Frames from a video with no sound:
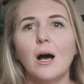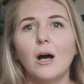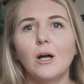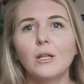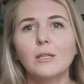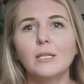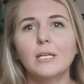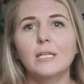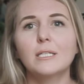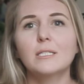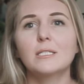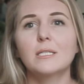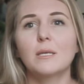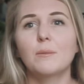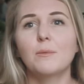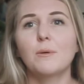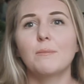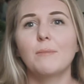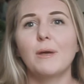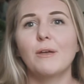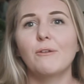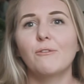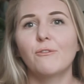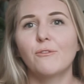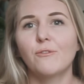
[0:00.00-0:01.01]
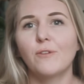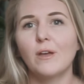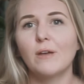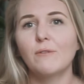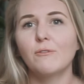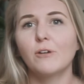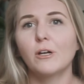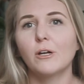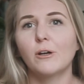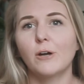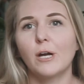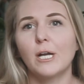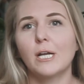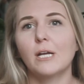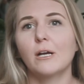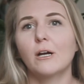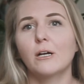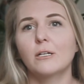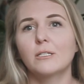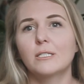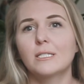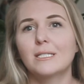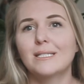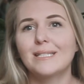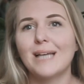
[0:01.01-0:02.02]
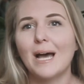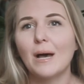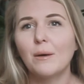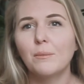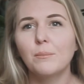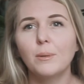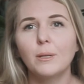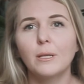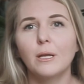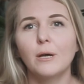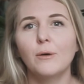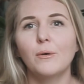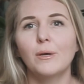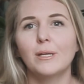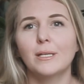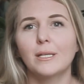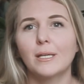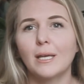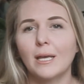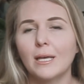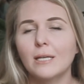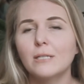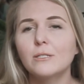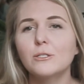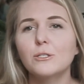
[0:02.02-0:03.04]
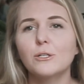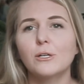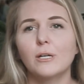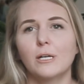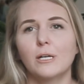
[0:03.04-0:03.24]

I'll link some of my favorite credit cards down below in case you're